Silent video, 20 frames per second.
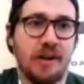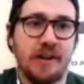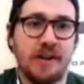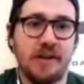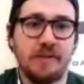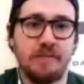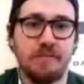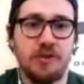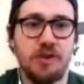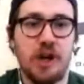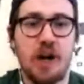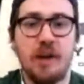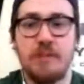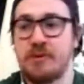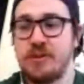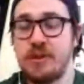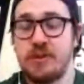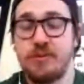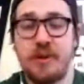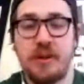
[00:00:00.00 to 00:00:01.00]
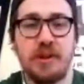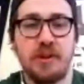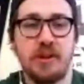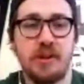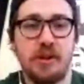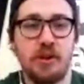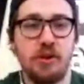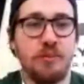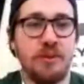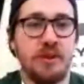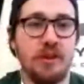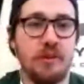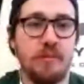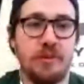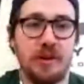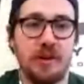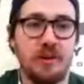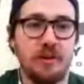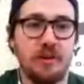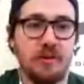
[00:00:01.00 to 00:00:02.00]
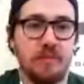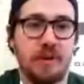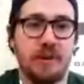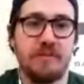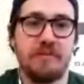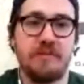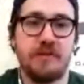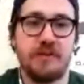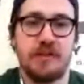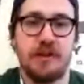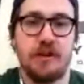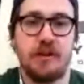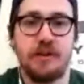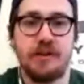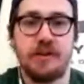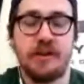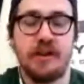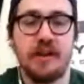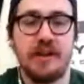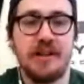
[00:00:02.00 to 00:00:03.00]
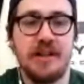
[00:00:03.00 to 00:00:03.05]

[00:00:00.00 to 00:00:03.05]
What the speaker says: Chalmers he'll be the big beneficiary tonight,